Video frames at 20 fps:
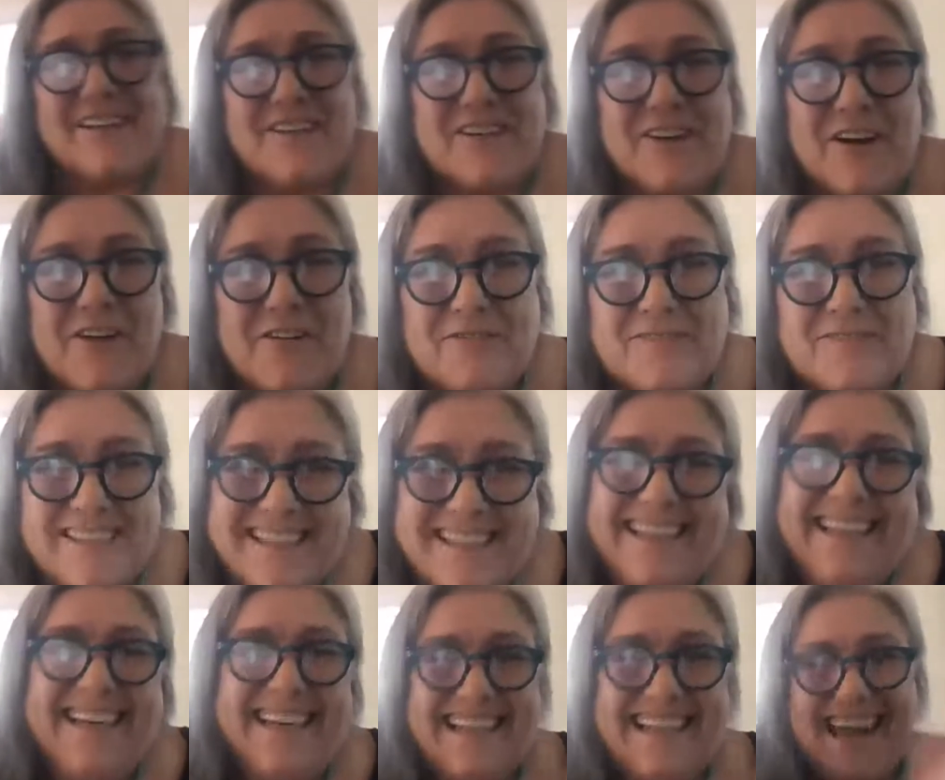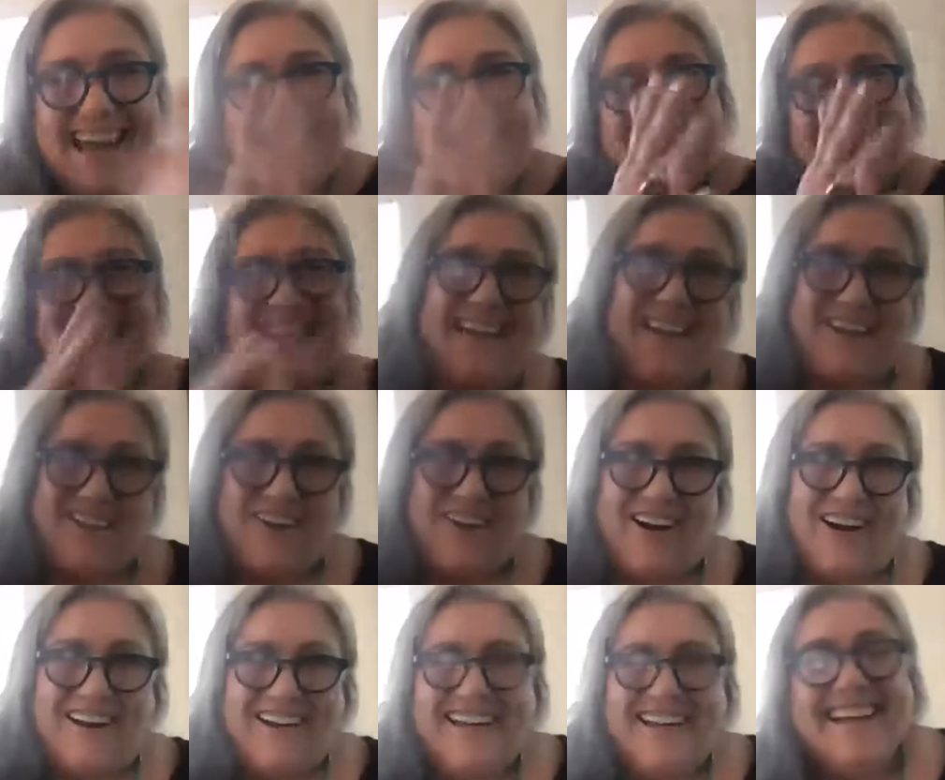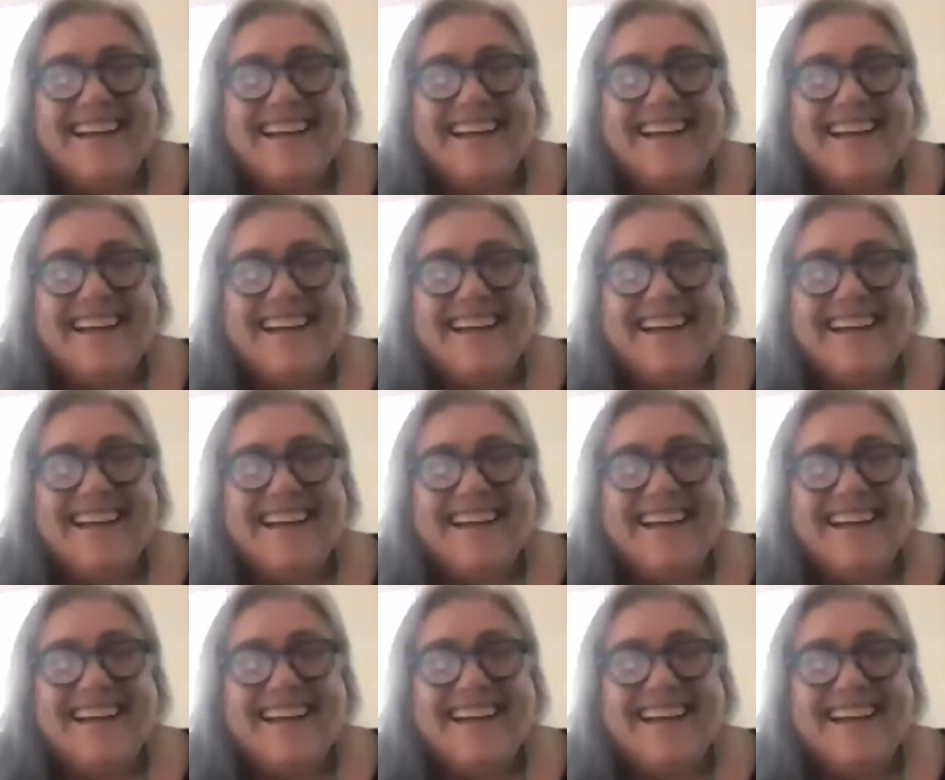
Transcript: Jones. Yes, thank you, God.